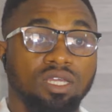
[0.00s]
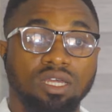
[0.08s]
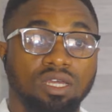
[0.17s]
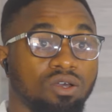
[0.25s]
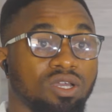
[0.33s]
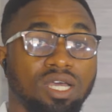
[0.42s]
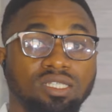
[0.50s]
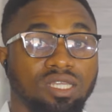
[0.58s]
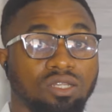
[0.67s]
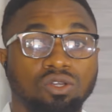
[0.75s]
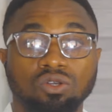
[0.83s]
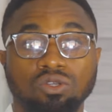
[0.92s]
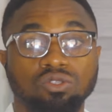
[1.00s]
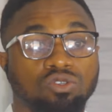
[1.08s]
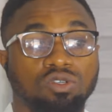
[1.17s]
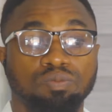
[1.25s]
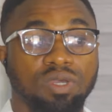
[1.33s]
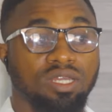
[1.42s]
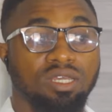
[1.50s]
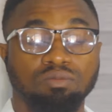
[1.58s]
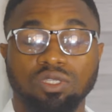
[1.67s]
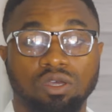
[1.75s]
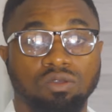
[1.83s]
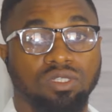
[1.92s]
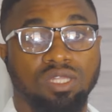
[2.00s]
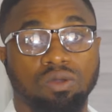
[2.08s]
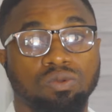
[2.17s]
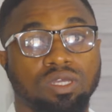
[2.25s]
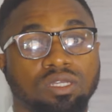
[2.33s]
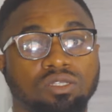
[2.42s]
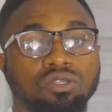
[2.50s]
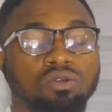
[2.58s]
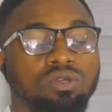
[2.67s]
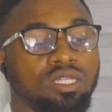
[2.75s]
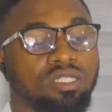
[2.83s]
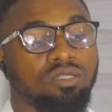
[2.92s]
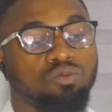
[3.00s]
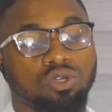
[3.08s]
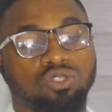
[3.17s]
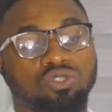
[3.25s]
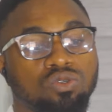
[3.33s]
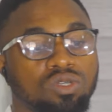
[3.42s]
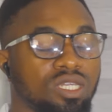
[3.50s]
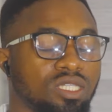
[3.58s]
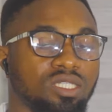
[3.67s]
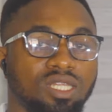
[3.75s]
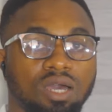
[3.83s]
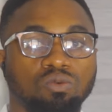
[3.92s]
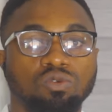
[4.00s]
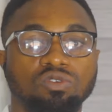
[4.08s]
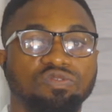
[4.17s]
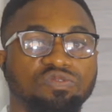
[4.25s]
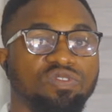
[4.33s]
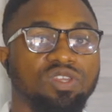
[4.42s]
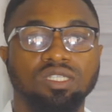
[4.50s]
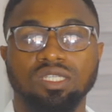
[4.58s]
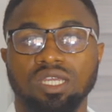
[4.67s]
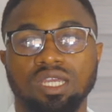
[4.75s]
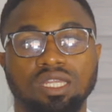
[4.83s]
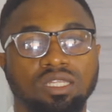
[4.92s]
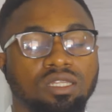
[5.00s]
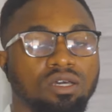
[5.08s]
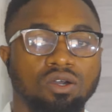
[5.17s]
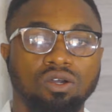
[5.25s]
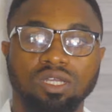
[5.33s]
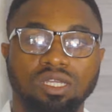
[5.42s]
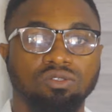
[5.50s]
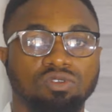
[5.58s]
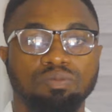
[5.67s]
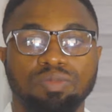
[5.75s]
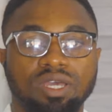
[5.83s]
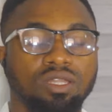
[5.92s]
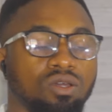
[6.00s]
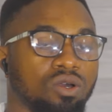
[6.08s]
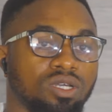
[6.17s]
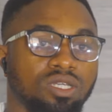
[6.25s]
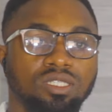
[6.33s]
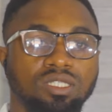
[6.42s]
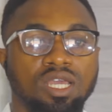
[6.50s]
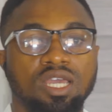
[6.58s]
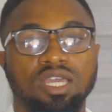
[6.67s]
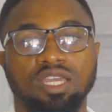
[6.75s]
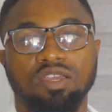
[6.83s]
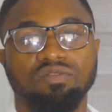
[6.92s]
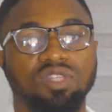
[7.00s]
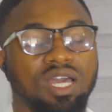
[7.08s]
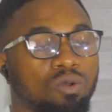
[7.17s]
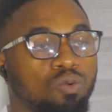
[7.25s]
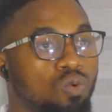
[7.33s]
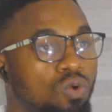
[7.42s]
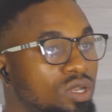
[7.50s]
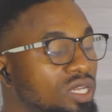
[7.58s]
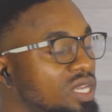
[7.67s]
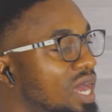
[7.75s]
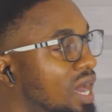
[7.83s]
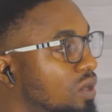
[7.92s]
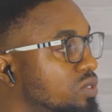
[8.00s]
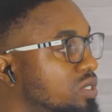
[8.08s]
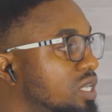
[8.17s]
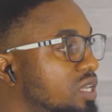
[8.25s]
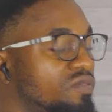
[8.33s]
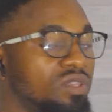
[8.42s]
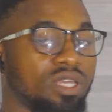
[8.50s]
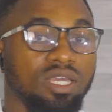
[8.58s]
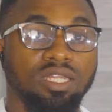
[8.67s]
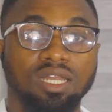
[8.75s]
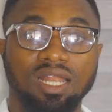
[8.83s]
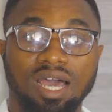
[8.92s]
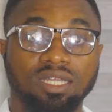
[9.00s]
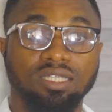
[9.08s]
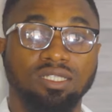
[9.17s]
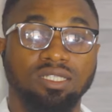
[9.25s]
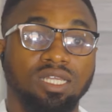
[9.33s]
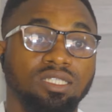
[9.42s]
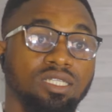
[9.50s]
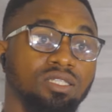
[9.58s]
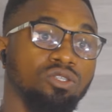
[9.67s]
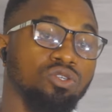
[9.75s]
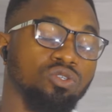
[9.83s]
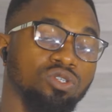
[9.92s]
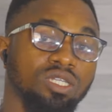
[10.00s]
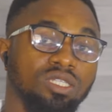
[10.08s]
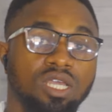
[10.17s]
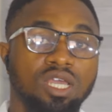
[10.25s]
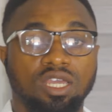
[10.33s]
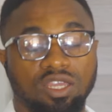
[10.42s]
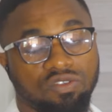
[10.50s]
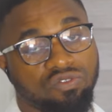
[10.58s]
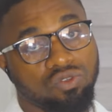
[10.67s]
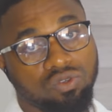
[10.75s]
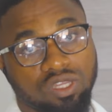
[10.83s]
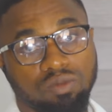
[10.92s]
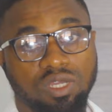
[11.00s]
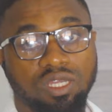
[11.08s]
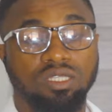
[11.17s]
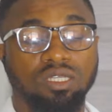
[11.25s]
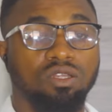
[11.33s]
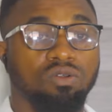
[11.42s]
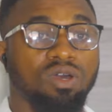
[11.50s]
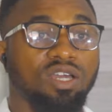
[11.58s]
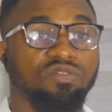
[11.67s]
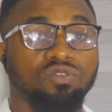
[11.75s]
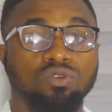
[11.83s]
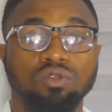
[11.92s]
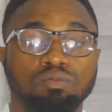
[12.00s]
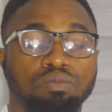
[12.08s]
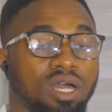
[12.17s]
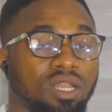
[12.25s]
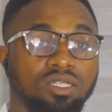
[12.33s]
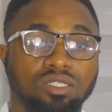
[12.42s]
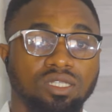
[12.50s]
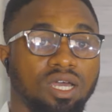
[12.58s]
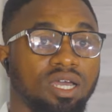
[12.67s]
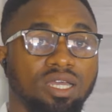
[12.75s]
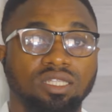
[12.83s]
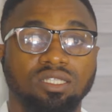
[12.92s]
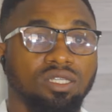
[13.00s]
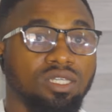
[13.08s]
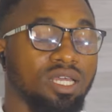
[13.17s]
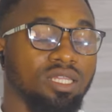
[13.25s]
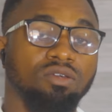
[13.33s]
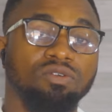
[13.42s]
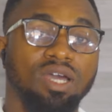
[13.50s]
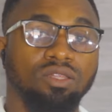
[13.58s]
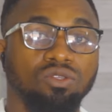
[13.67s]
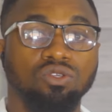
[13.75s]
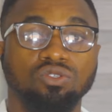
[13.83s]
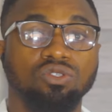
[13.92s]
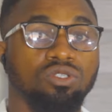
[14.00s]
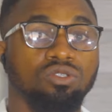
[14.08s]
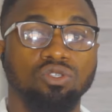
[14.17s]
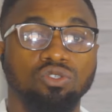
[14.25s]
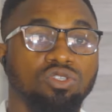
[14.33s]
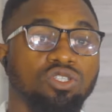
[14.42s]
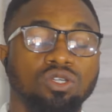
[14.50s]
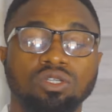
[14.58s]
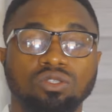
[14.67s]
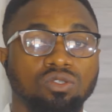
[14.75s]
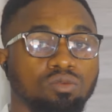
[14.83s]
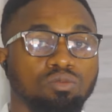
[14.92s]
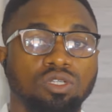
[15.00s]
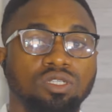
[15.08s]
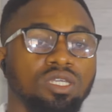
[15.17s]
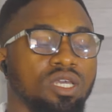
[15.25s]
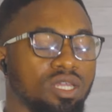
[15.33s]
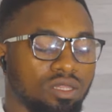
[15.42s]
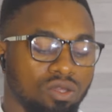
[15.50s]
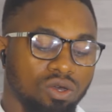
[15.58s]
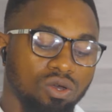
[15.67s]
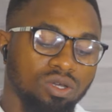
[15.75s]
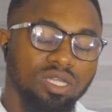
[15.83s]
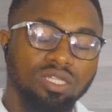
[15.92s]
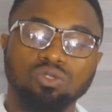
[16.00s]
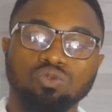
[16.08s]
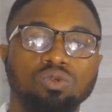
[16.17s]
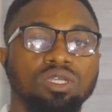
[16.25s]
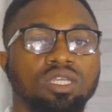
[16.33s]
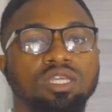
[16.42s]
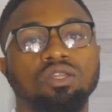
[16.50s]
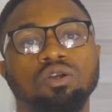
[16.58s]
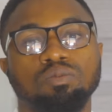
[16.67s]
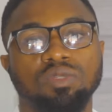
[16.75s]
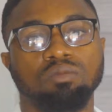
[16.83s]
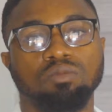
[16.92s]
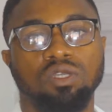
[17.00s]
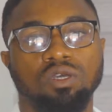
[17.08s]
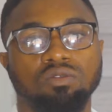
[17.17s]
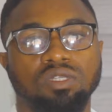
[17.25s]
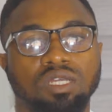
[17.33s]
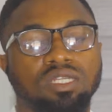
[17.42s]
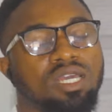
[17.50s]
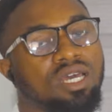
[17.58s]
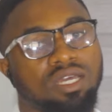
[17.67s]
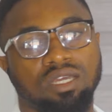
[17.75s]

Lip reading: Organs are not going to repair themselves that way. So it's what you eat that will fix in the organs, repair the organs if they are worn out, if they lack certain nutrients. If you keep eating the right food, balanced diet, get the right nutrition into the body, the organs will heal up themselves. And yeah.